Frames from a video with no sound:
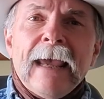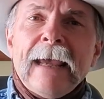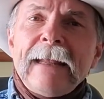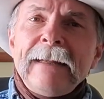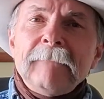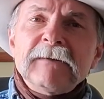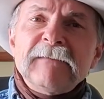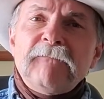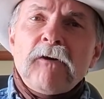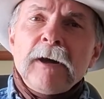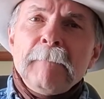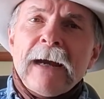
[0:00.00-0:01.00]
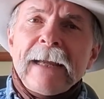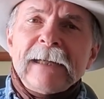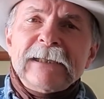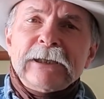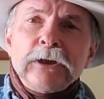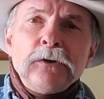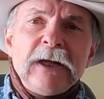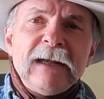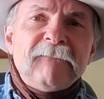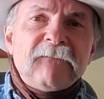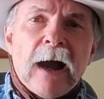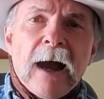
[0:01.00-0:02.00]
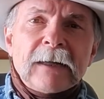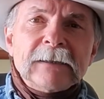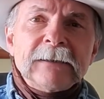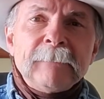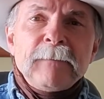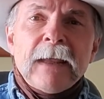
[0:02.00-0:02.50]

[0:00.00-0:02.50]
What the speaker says: and it was formed by excluding Fox